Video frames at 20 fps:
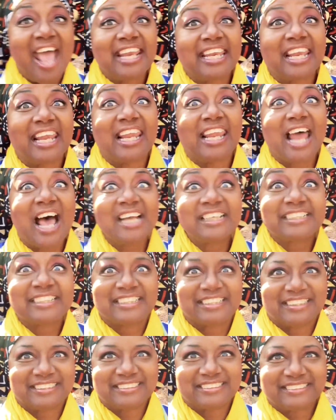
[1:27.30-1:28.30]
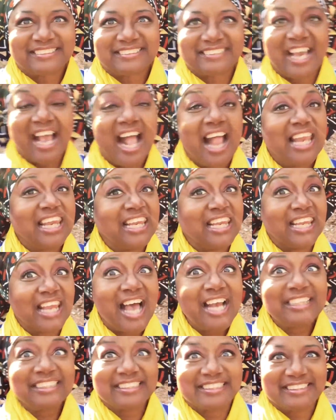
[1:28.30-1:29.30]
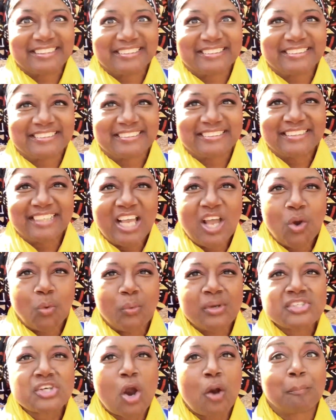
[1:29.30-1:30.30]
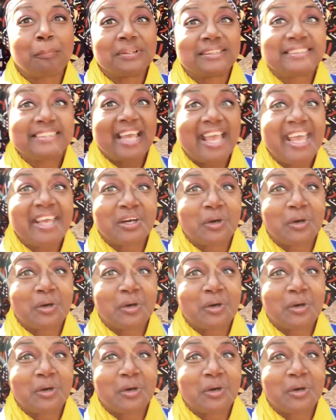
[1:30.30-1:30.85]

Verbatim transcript: latkes latkes, which are potato